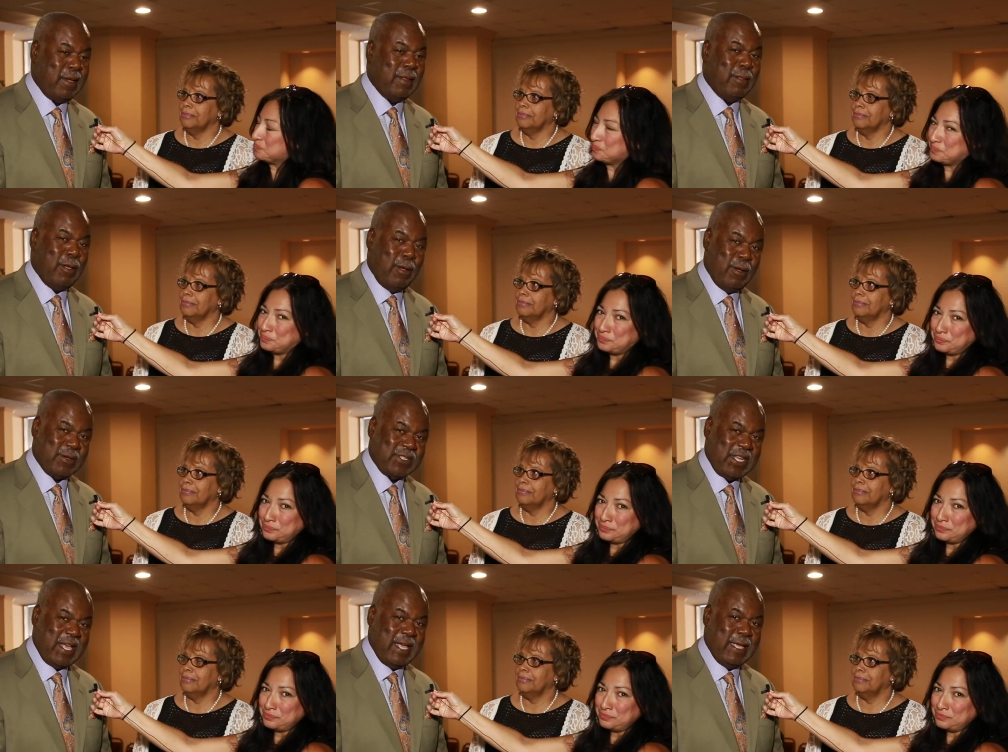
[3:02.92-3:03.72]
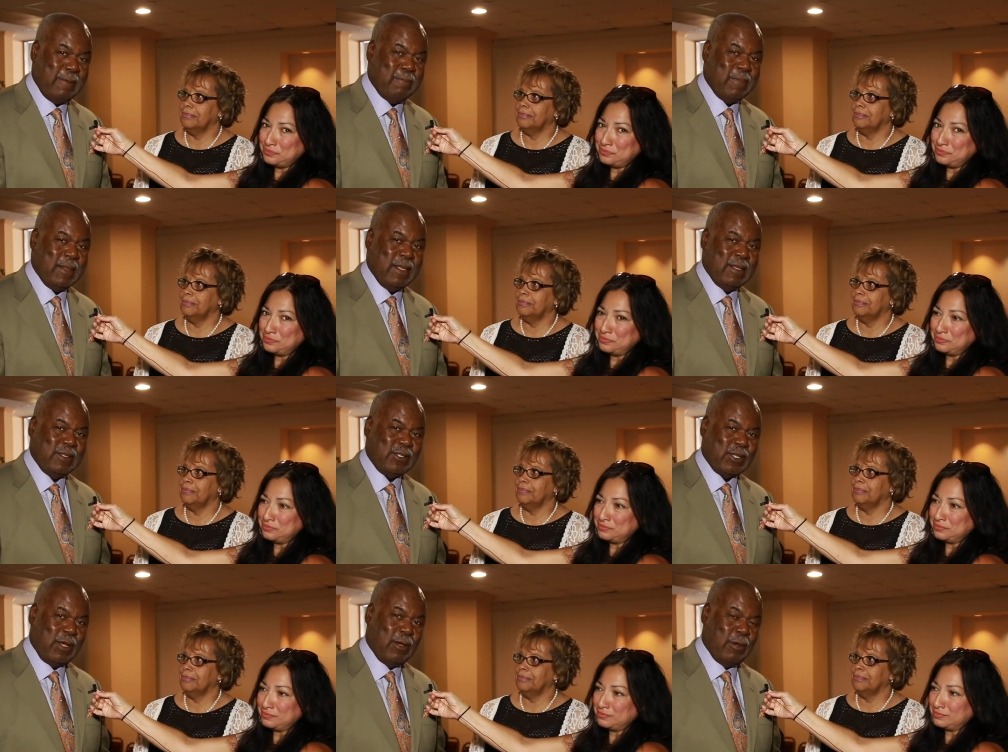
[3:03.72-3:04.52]
Speaker 1: a long time.
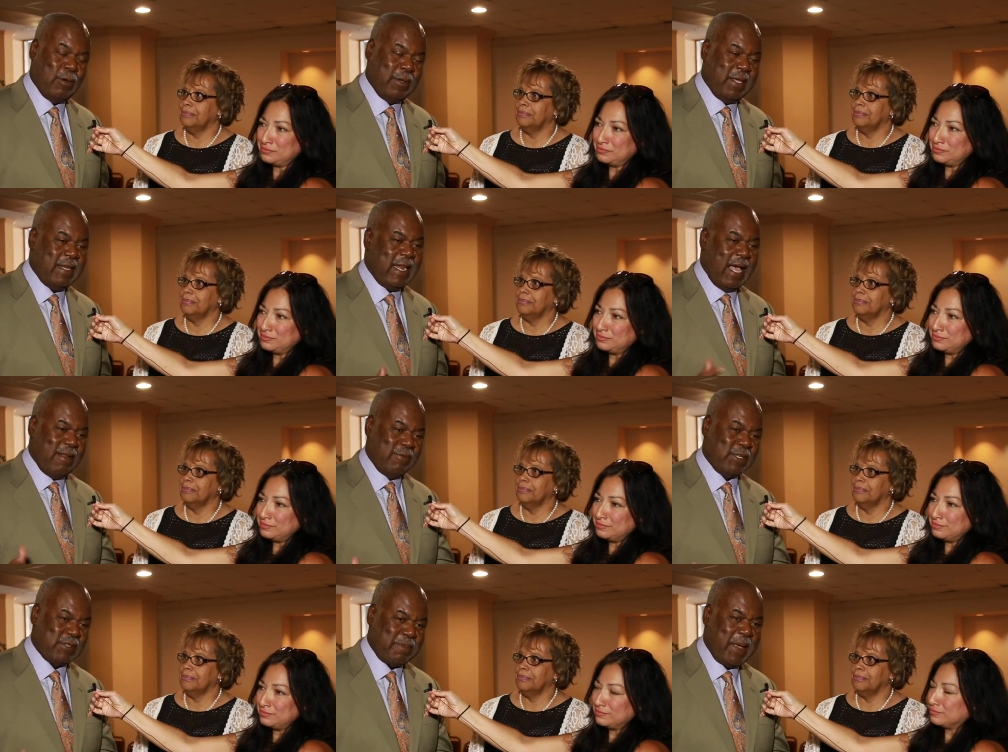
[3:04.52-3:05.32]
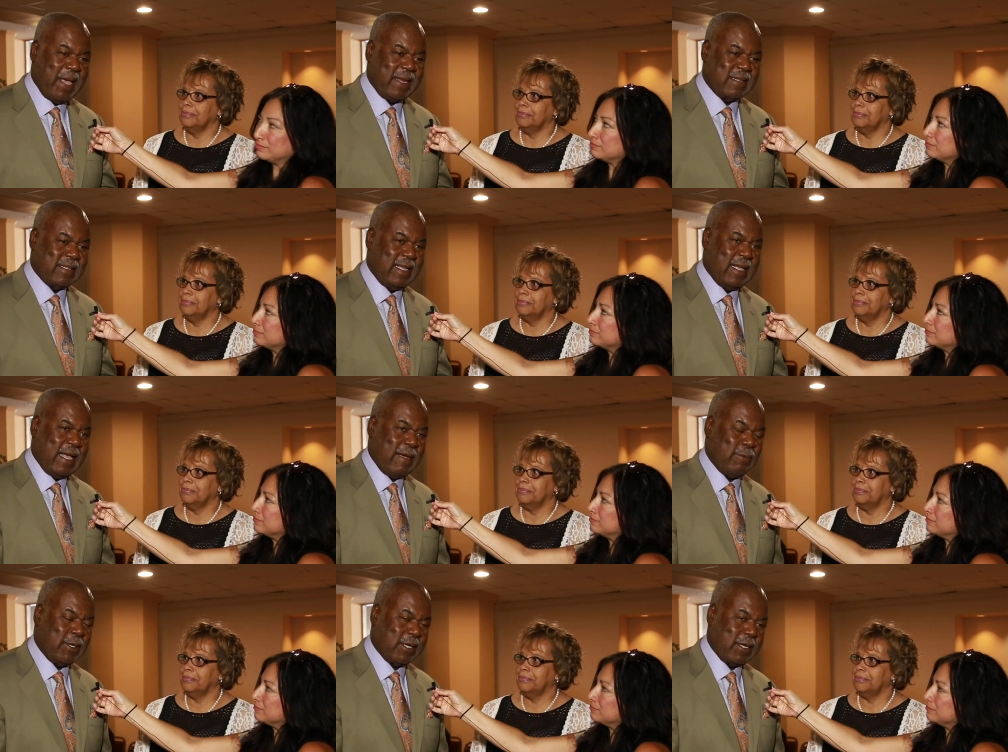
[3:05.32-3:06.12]
So in that respect, uh,
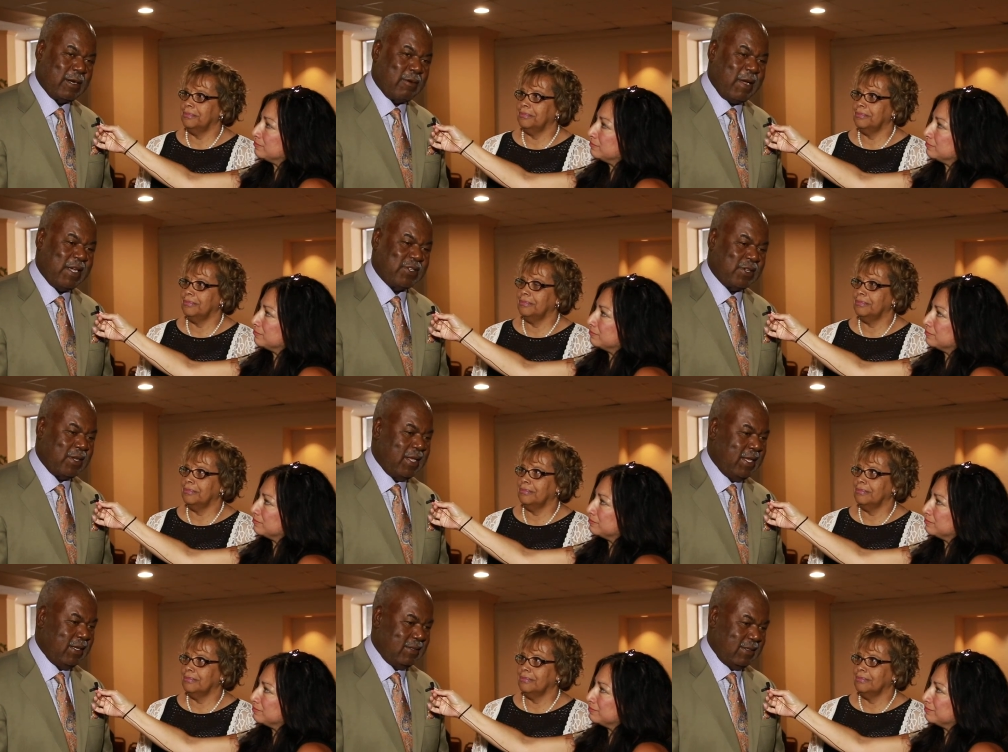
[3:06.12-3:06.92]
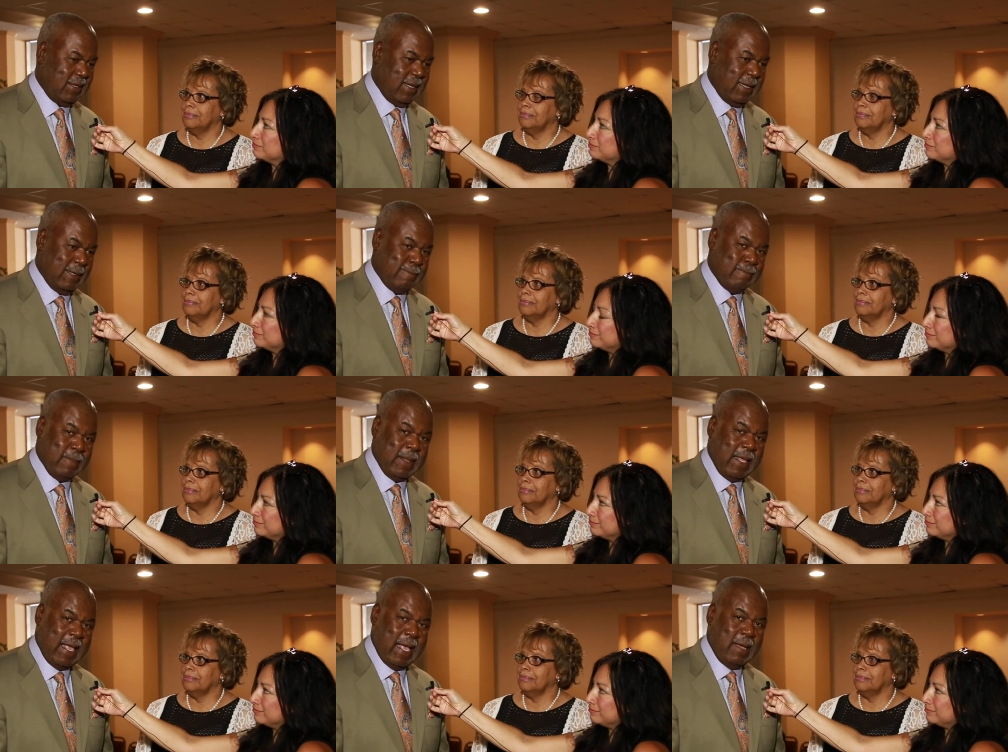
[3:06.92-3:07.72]
I want to congratulate uh,
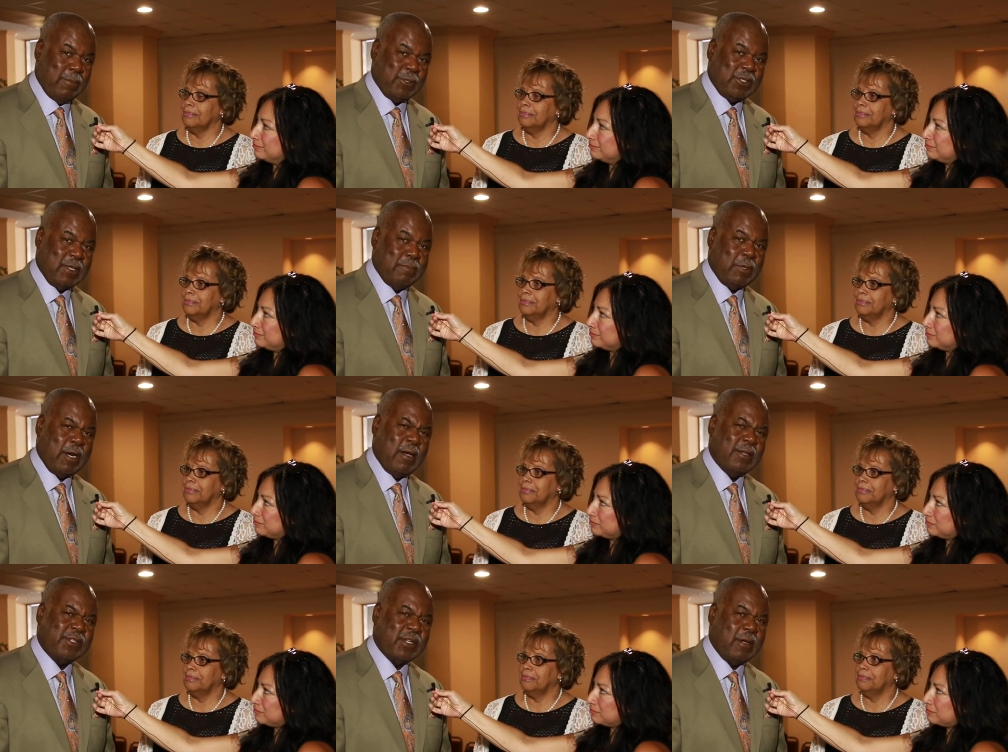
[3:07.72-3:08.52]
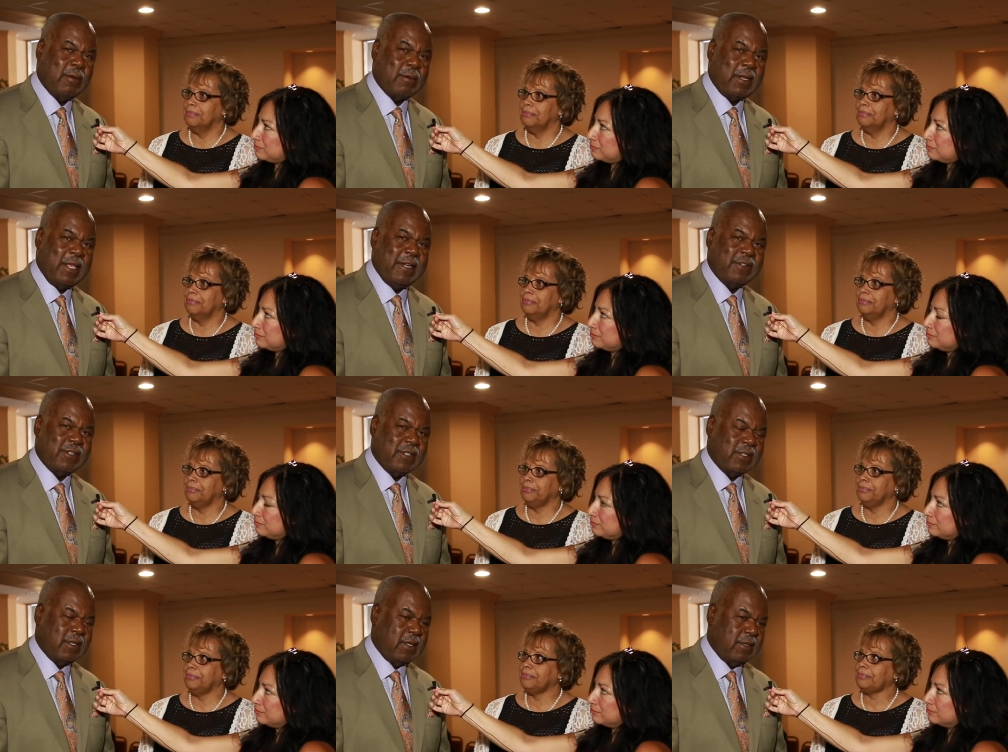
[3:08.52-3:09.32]
Hamilton, but also Clarence
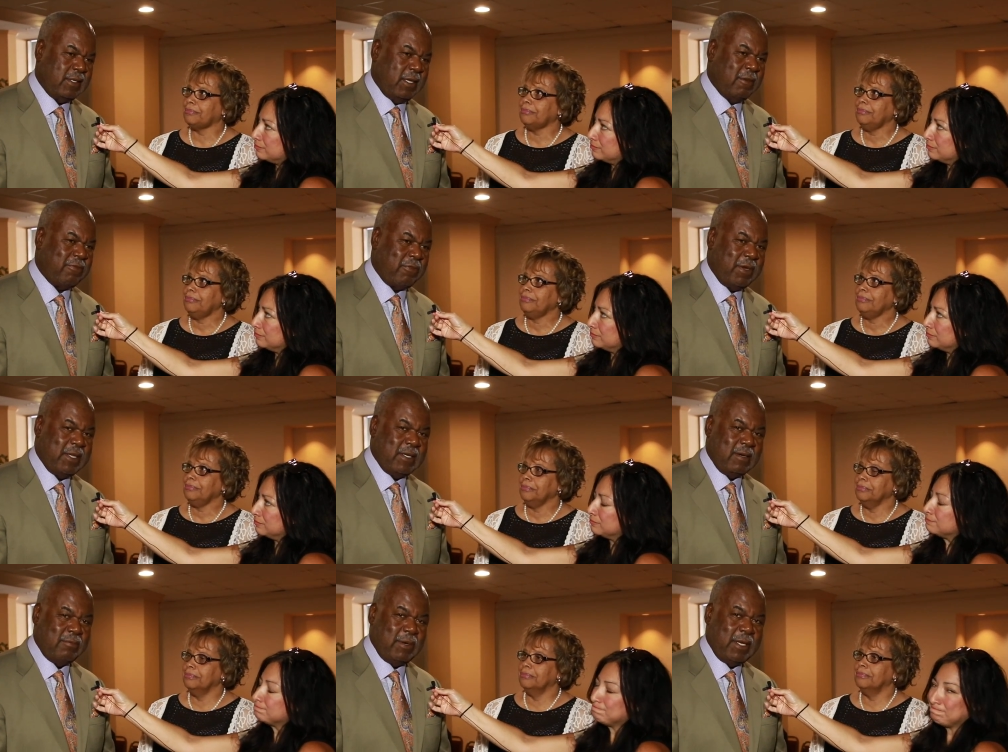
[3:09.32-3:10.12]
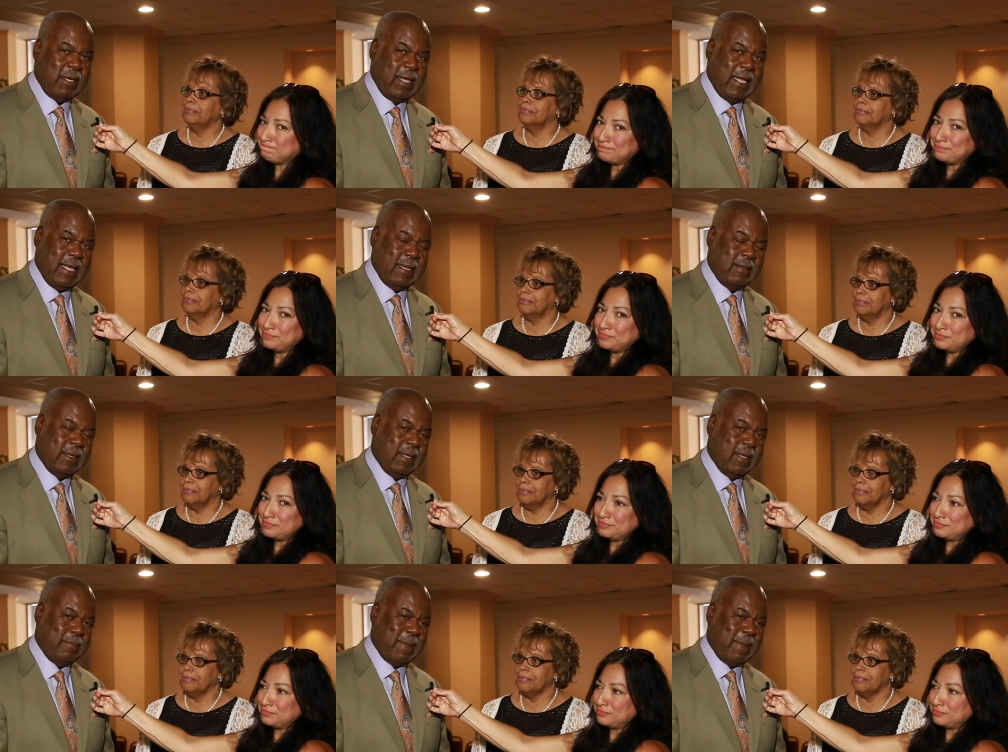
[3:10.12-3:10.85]
is a dear friend of Rita and uh,